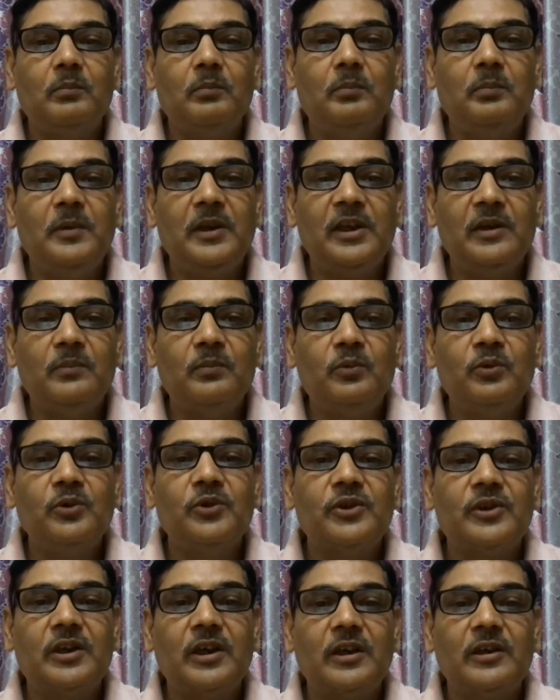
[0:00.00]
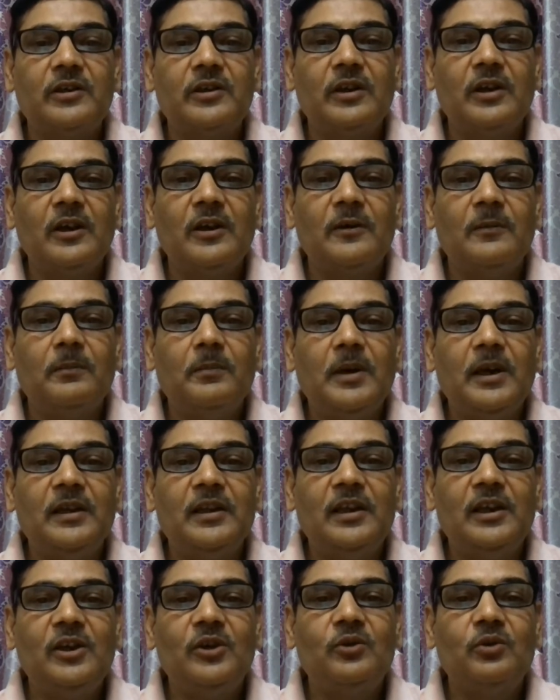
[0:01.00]
being boosted by
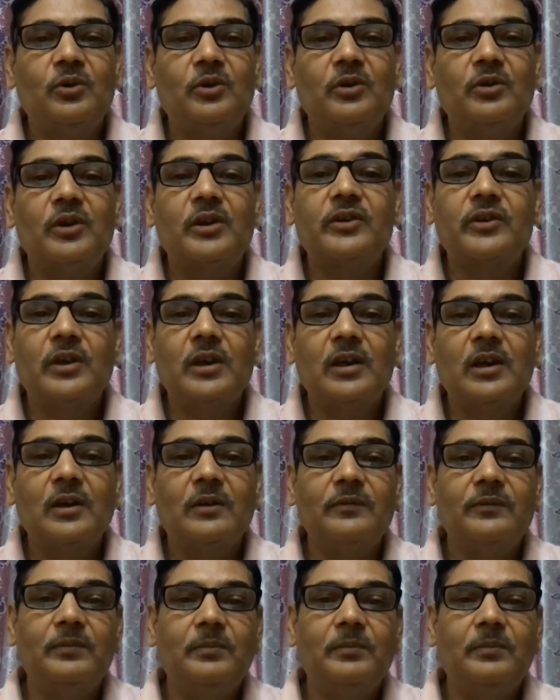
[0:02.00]
the introduction of